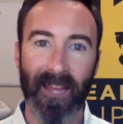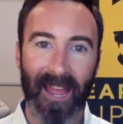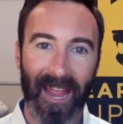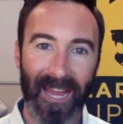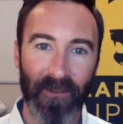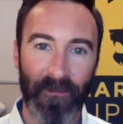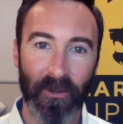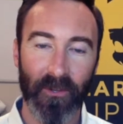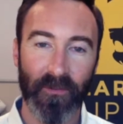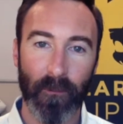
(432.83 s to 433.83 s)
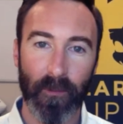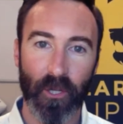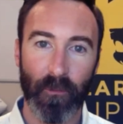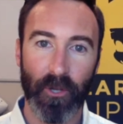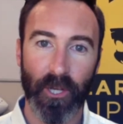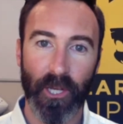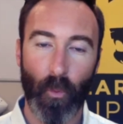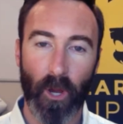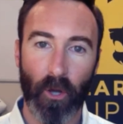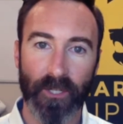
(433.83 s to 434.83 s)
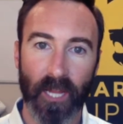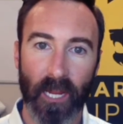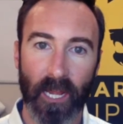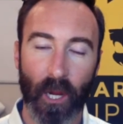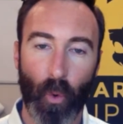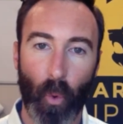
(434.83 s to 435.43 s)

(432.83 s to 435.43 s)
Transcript: Hey, Fearless Flipping community, we are taking a